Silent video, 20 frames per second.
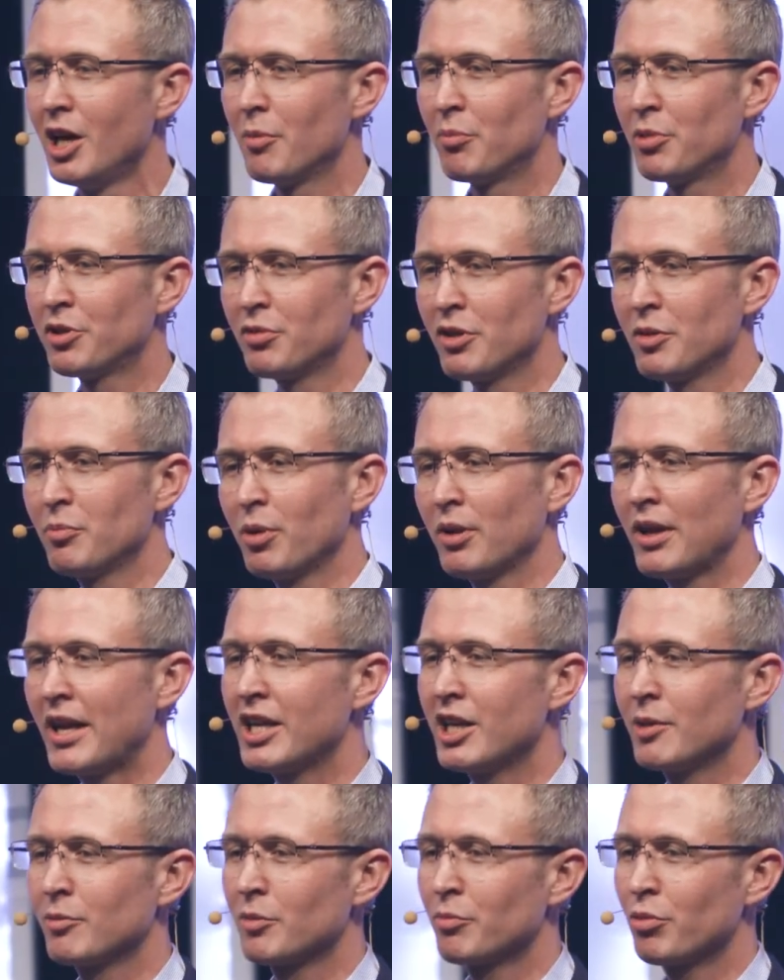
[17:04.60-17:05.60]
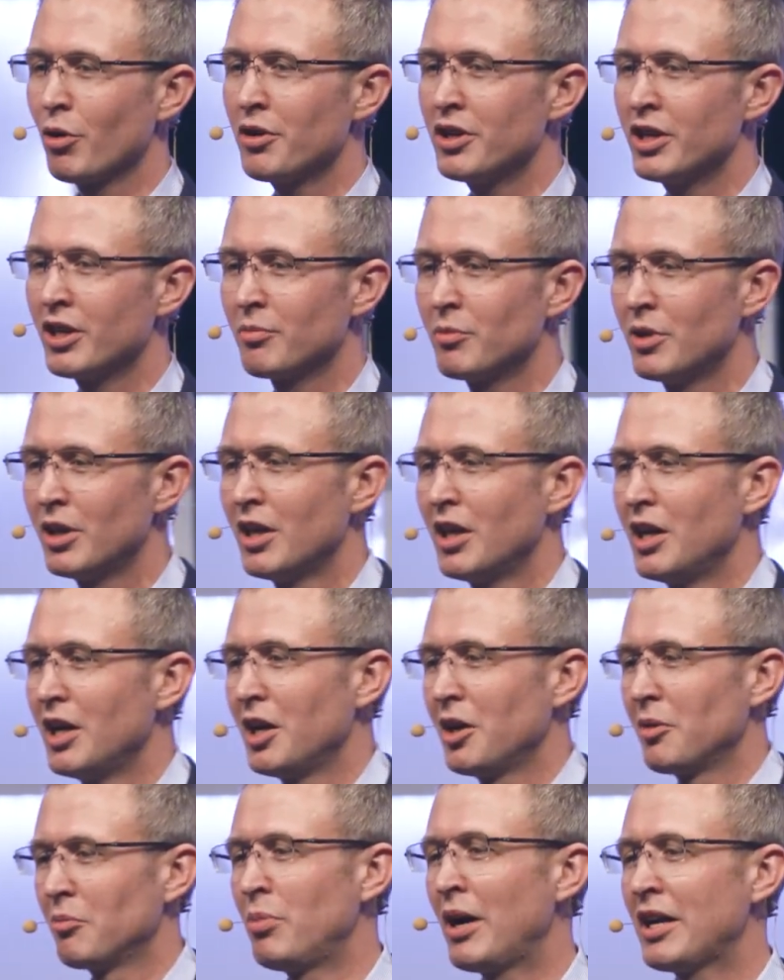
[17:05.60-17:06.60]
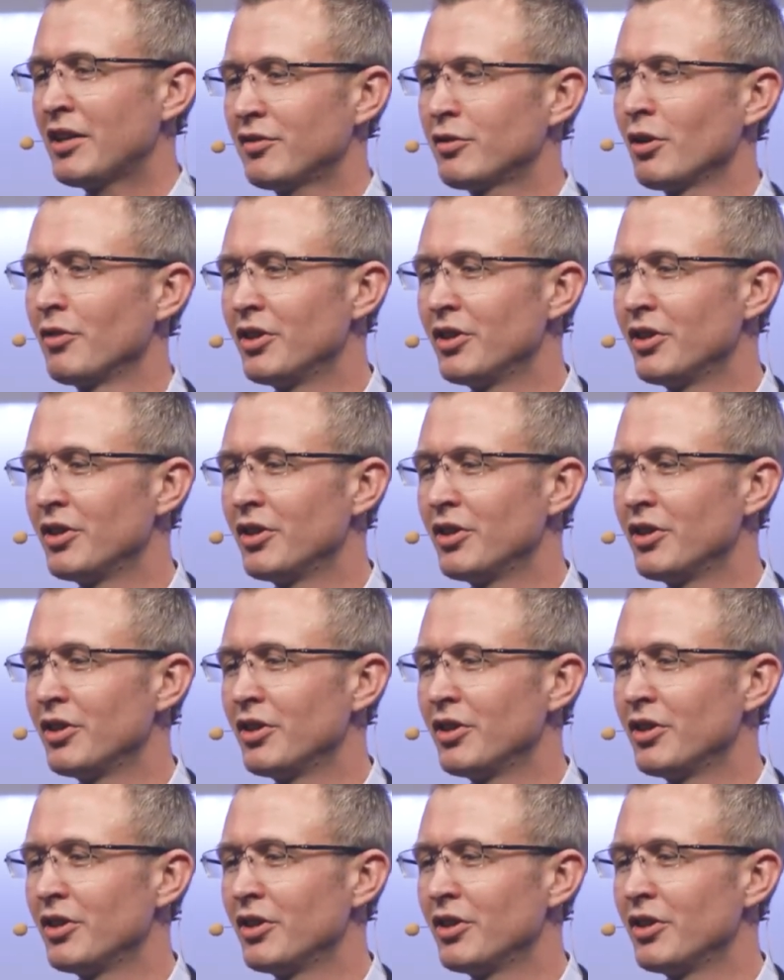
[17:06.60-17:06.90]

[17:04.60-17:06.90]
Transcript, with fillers: between Palladium and Protium based